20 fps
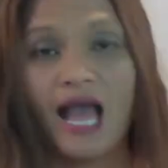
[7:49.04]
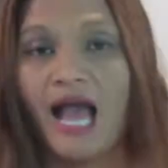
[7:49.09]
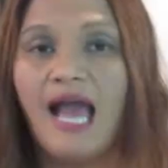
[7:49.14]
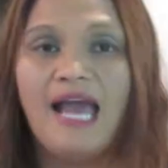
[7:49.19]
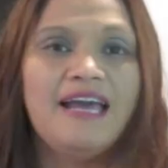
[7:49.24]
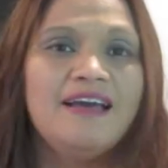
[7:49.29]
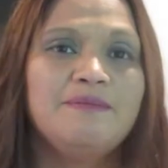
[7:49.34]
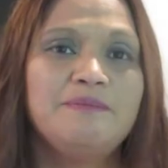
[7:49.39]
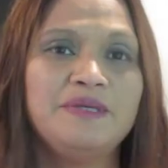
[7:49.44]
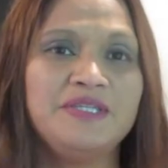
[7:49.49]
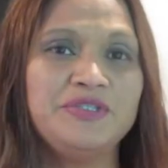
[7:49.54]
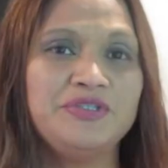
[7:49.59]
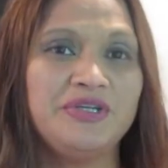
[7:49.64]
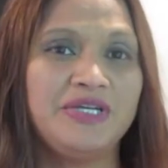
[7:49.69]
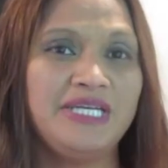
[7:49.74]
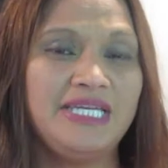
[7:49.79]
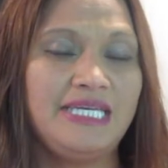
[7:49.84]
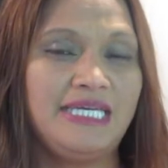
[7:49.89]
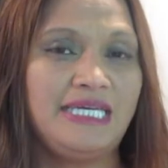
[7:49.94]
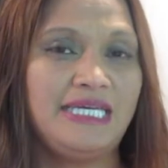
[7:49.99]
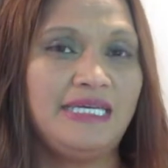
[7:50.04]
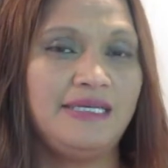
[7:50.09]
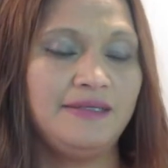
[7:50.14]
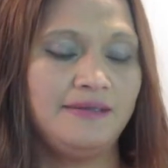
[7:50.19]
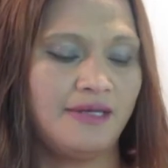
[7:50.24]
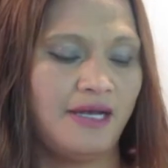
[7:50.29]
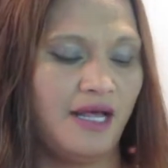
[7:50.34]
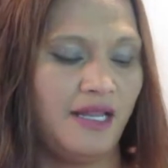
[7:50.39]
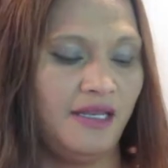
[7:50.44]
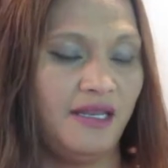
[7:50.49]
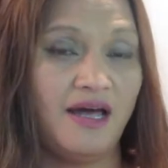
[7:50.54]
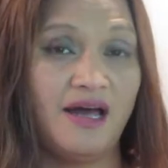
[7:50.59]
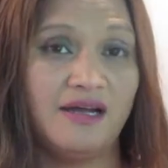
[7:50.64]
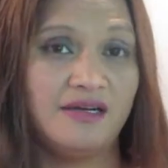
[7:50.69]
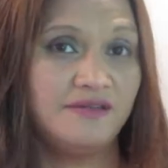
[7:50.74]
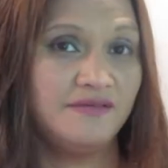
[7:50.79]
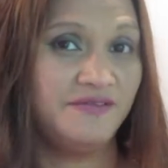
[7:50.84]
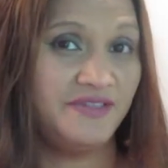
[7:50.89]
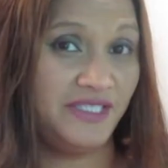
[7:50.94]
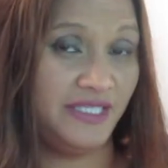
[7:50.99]
I have been drinking a
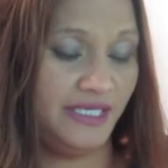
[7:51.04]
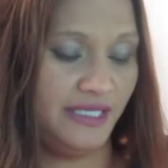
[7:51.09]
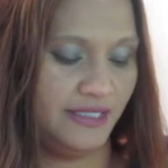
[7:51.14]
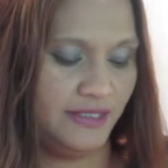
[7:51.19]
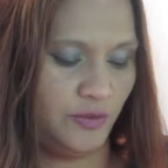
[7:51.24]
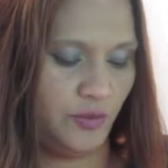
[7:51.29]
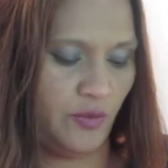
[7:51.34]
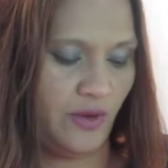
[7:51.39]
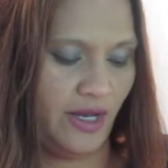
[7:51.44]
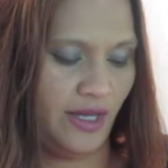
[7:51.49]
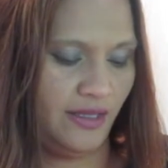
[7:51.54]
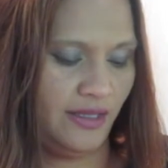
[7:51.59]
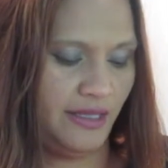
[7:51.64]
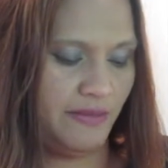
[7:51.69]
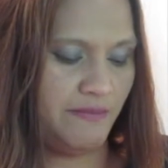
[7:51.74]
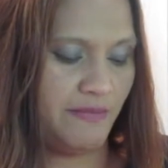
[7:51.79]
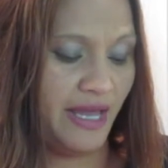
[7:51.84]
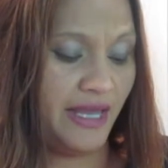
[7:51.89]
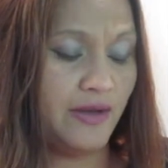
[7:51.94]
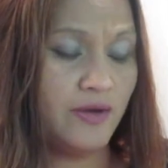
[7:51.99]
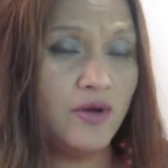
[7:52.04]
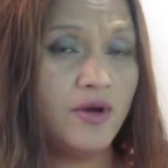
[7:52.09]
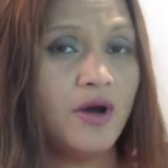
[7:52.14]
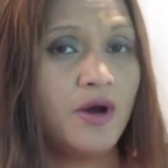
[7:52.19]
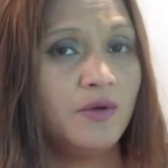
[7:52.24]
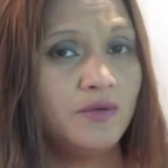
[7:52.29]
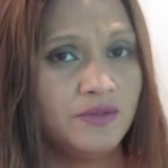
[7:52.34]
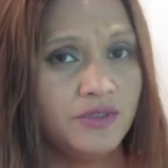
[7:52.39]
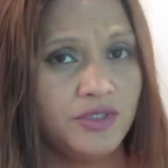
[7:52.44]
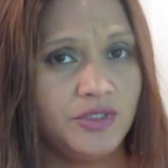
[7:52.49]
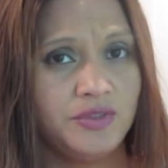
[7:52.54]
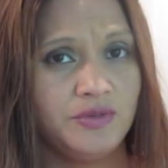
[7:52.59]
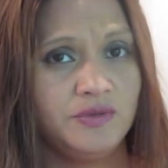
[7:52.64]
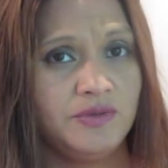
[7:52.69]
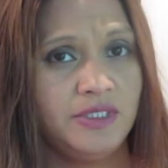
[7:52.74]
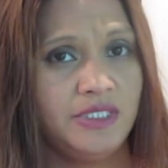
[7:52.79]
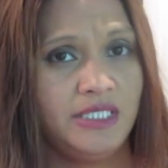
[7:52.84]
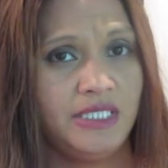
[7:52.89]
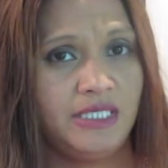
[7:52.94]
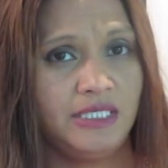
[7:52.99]
lot of tea as well, and my
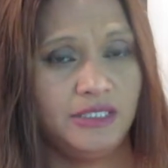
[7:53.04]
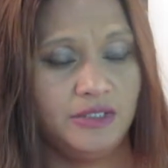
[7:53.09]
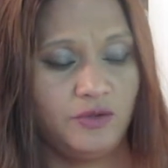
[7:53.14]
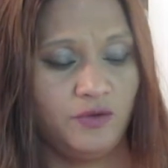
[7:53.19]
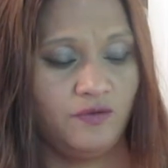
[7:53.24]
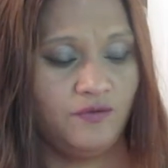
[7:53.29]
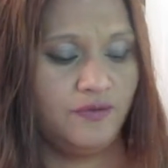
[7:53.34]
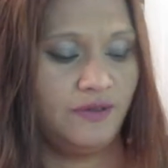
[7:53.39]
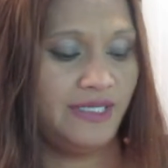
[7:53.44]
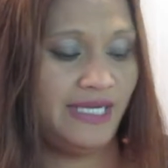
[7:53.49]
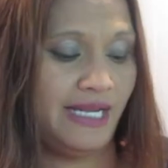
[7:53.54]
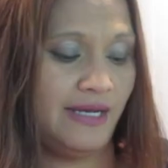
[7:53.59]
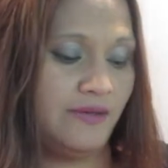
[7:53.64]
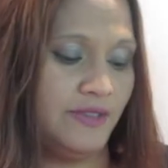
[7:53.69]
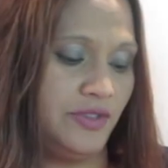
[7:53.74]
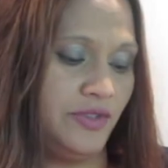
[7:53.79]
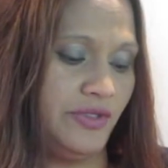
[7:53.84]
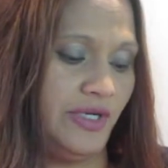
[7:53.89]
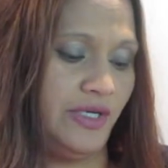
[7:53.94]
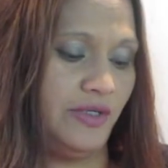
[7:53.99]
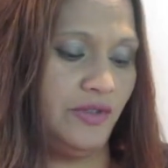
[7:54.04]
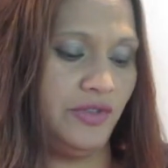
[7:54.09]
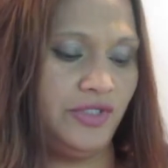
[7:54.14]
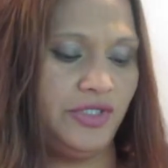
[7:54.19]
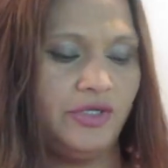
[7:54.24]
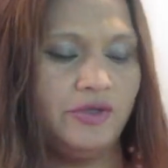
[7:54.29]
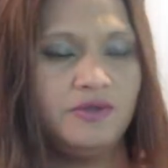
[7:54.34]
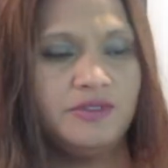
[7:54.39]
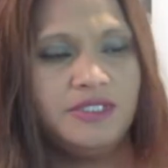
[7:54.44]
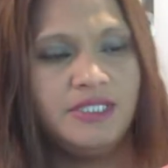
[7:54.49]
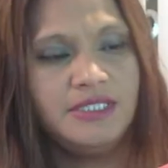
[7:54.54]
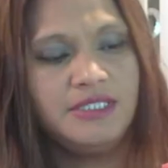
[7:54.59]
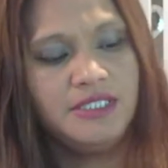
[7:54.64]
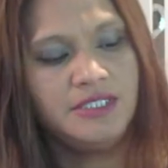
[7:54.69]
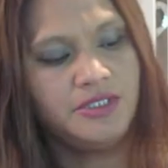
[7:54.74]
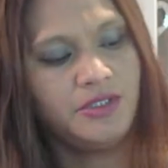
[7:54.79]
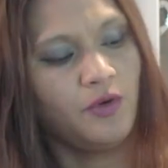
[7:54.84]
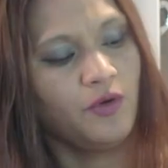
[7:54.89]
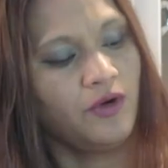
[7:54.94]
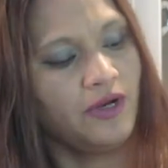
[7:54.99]
go-to tea is over now at Trader Joe's. This
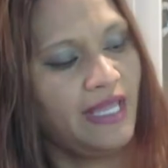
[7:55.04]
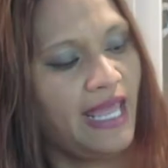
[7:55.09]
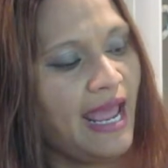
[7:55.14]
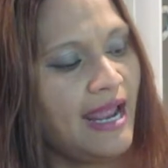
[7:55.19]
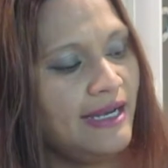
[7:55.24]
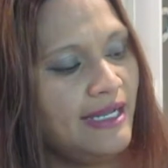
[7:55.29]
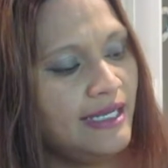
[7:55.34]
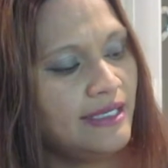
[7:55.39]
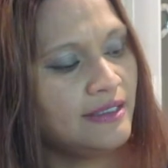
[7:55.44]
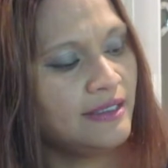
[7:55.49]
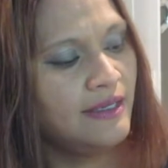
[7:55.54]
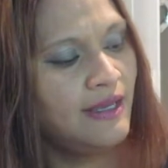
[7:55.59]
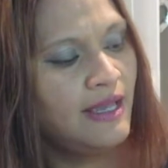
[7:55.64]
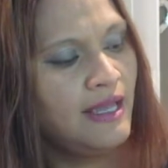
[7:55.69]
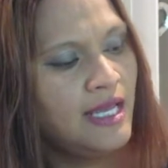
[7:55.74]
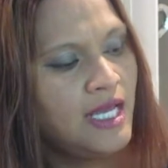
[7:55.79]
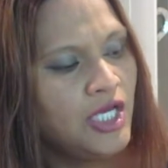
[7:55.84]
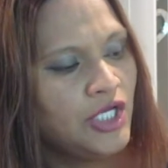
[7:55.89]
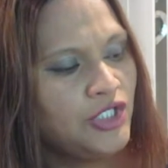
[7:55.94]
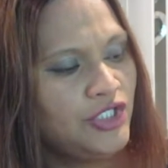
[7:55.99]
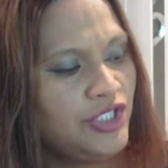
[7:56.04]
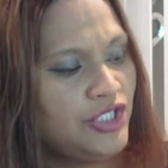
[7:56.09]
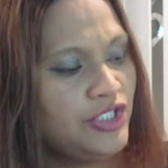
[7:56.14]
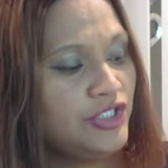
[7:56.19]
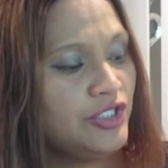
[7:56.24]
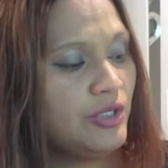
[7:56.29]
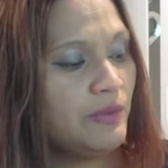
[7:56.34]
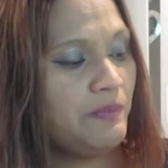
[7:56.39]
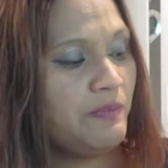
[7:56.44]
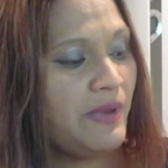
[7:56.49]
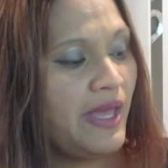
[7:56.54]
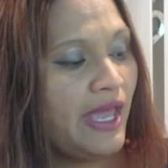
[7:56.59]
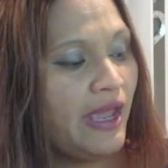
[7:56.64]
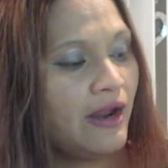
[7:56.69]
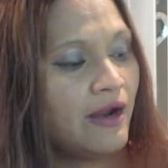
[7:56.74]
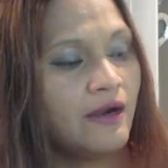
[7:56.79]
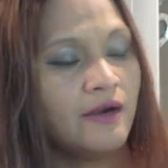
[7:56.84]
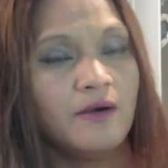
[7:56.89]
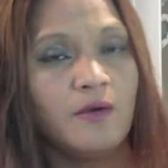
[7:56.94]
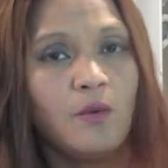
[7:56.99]
is the organic ginger
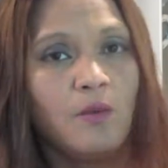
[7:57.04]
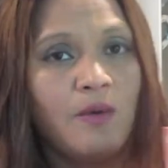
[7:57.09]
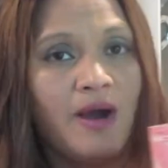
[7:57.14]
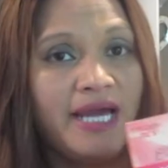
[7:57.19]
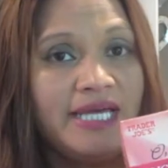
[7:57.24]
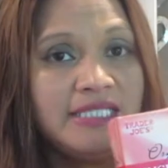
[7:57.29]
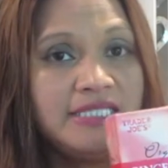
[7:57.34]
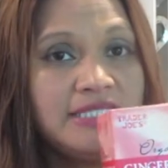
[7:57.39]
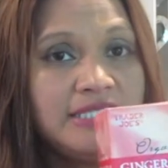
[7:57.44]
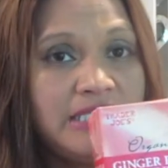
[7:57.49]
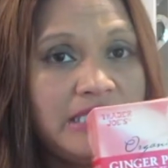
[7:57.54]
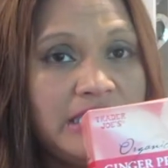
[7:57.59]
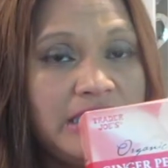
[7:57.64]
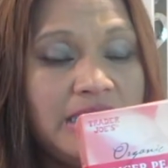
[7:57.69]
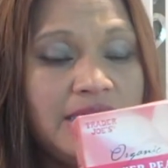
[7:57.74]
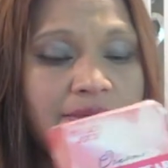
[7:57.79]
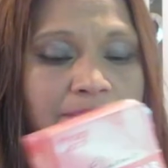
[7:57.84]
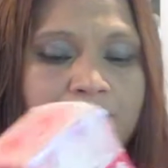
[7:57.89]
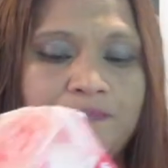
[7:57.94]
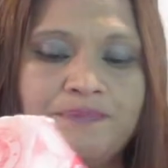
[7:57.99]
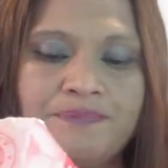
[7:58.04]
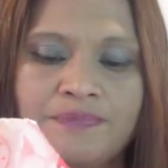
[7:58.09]
pear white tea.